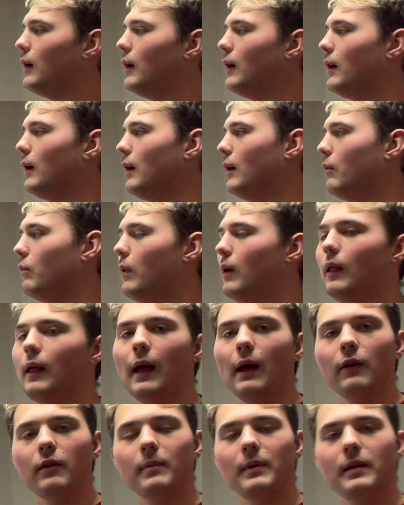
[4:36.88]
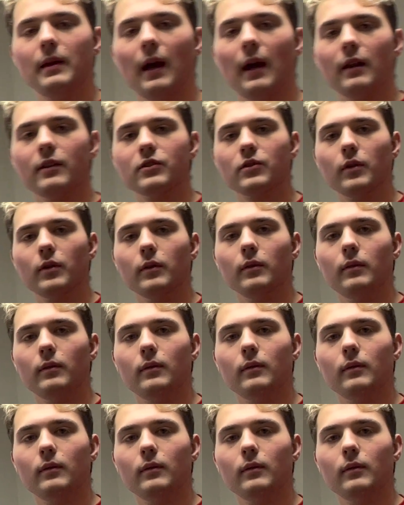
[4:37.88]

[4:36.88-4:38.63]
well, I would be kind of screwed